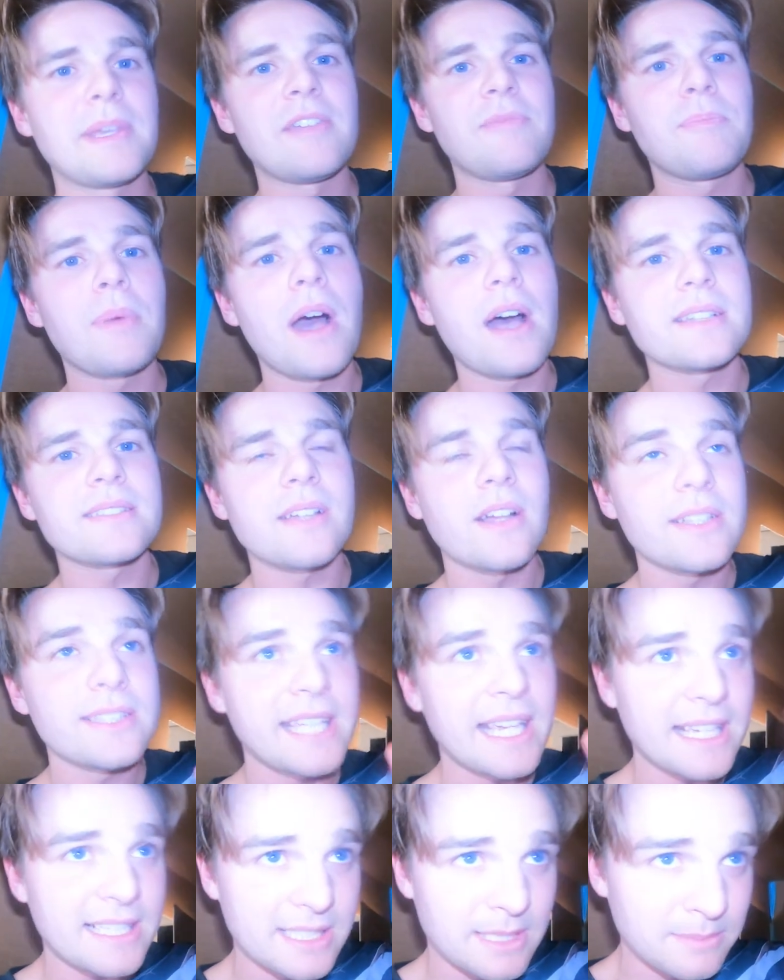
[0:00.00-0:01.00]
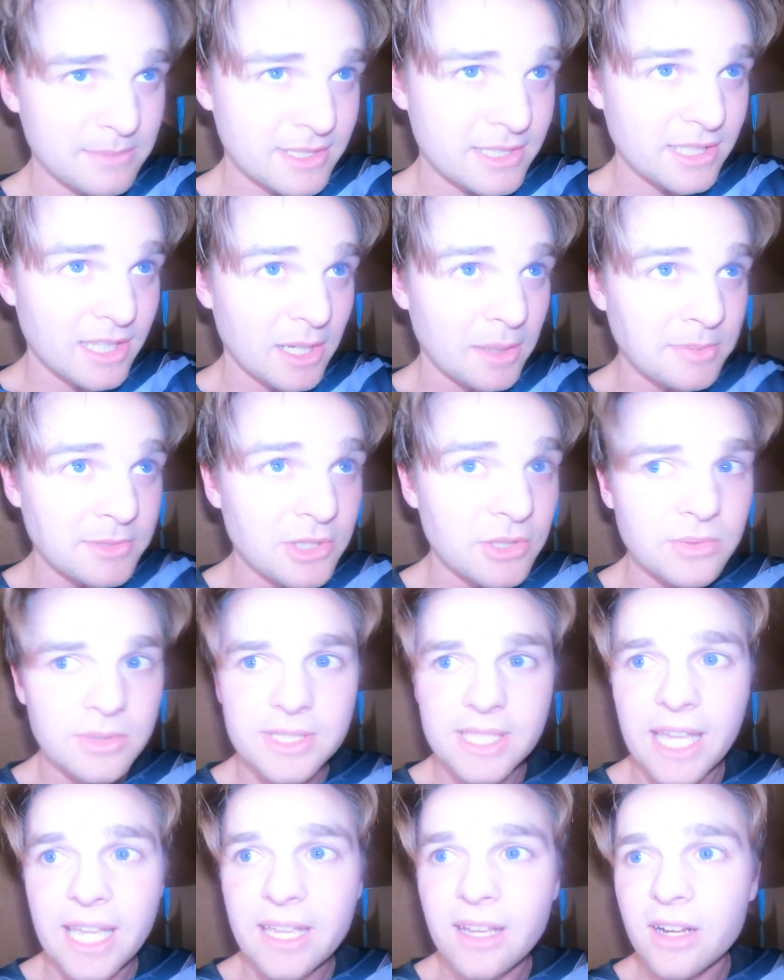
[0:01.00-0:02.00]
Beef Boss, I'll take some slurp. J
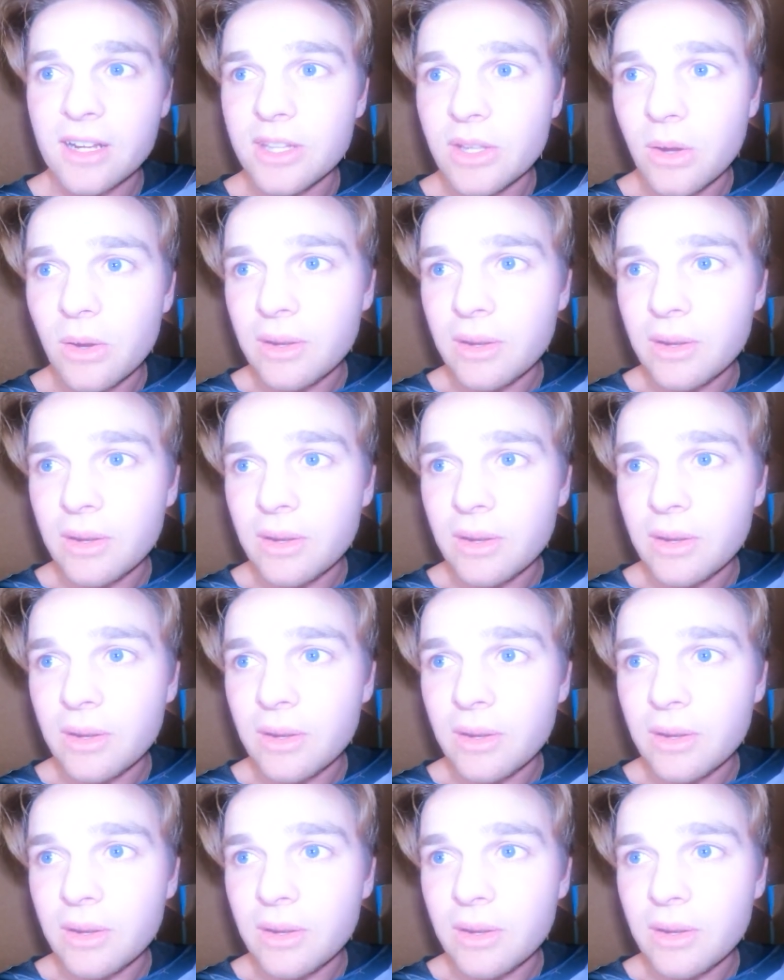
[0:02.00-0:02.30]
Jake, are you